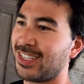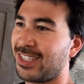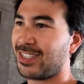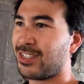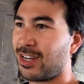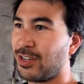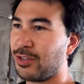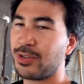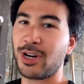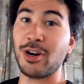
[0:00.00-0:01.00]
is
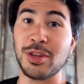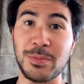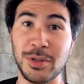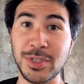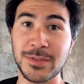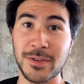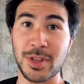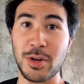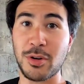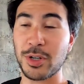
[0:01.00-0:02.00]
undoing all the bolts for
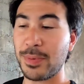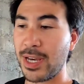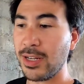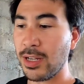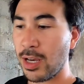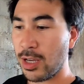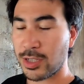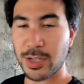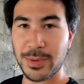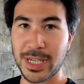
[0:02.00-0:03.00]
the oil pan
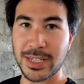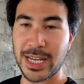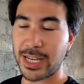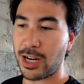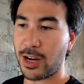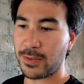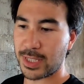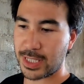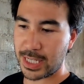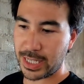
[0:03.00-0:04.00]
so we can take it off
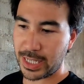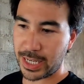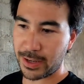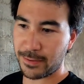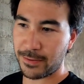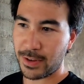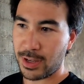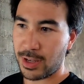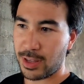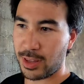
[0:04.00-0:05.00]
to see if
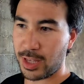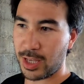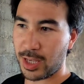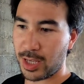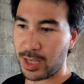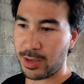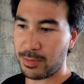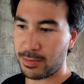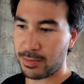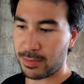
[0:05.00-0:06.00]
the
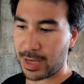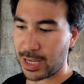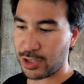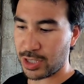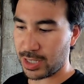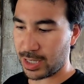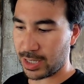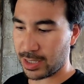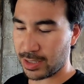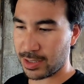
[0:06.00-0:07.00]
engine
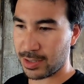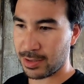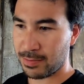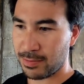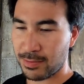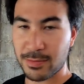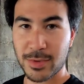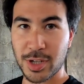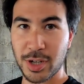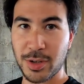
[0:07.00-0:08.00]
is
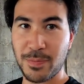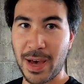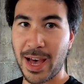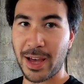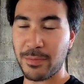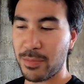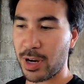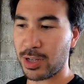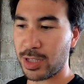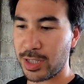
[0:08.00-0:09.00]
good, bad,
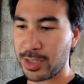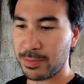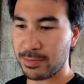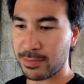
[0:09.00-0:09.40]
ugly,